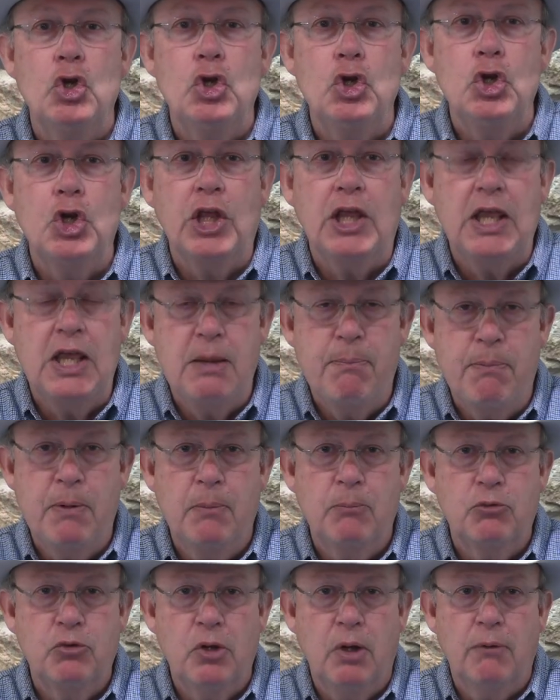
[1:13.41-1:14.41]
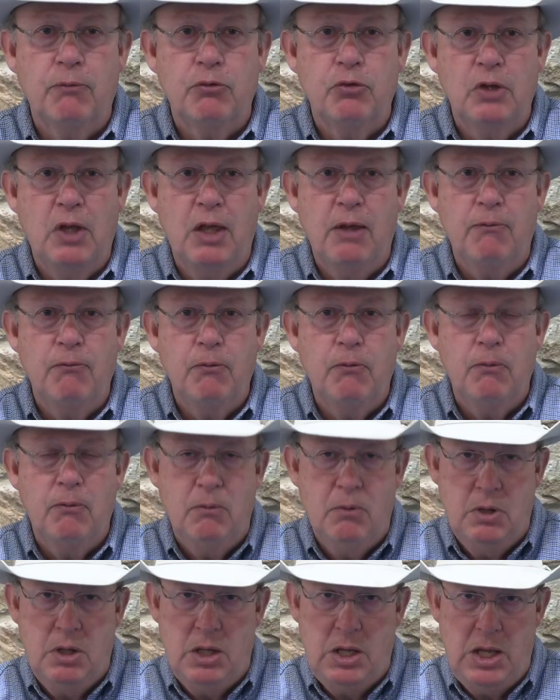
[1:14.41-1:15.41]
to keep himself safe
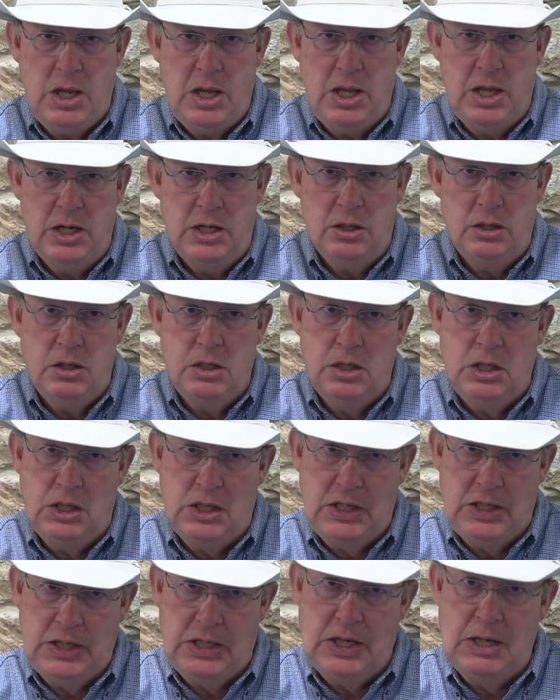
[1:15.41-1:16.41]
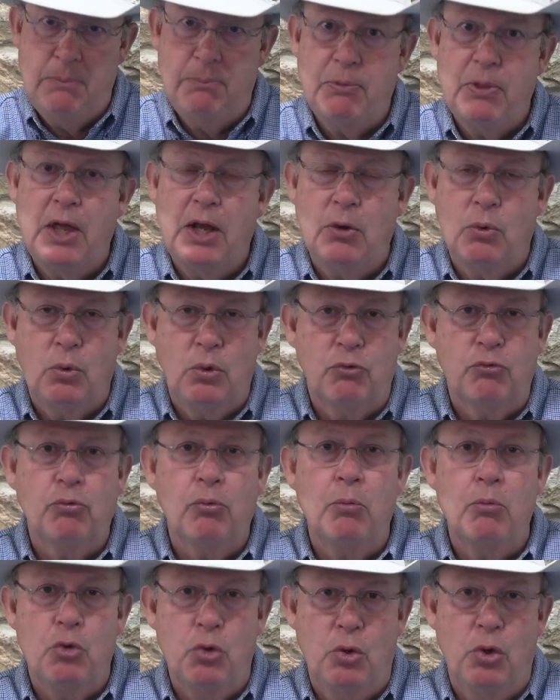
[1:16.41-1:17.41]
and to keep that horse
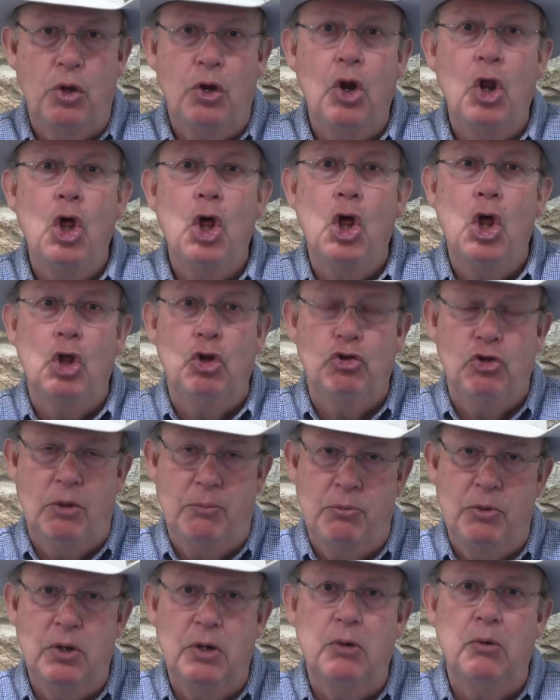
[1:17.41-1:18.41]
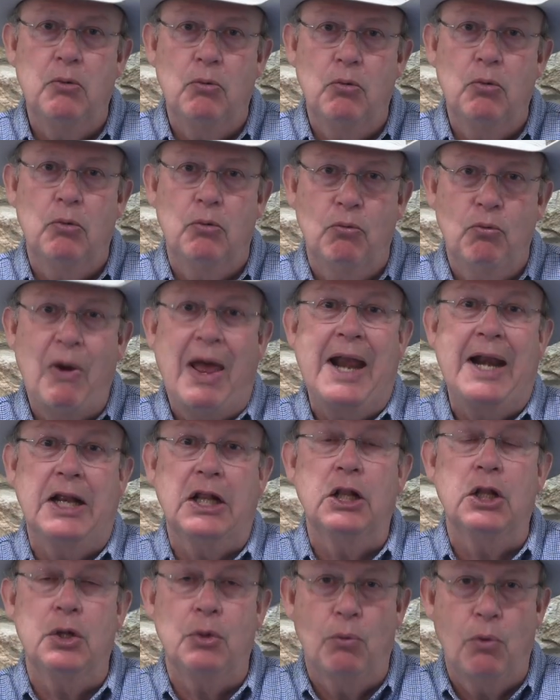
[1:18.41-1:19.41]
from doing something
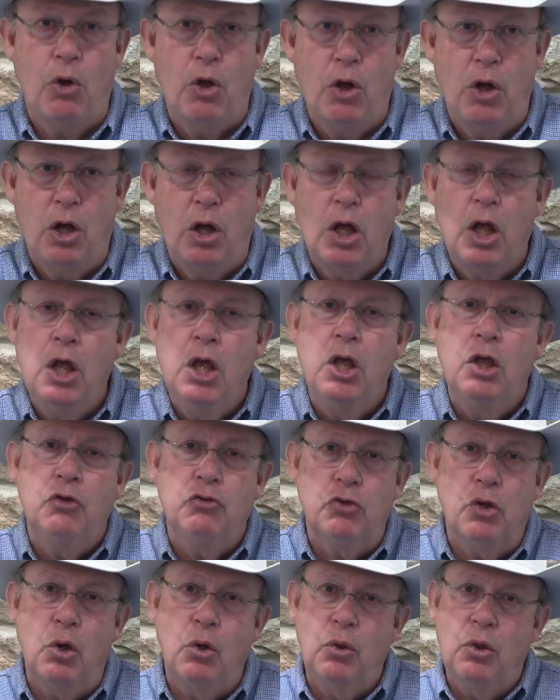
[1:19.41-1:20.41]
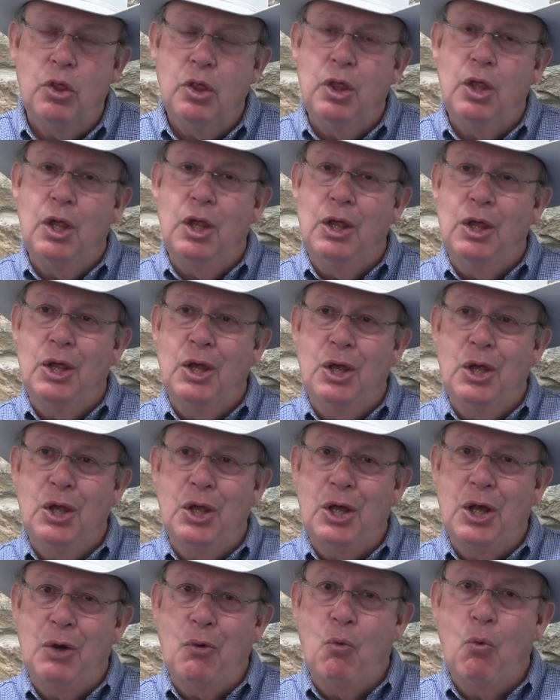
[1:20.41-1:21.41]
radically wrong. So,
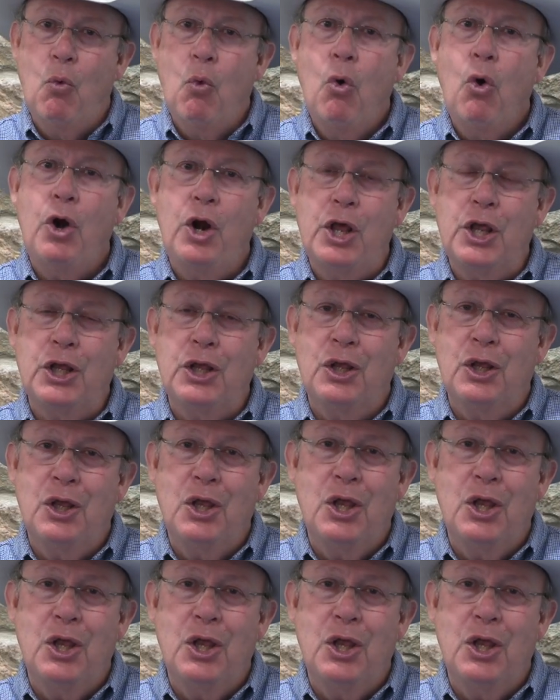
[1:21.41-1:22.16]
warning,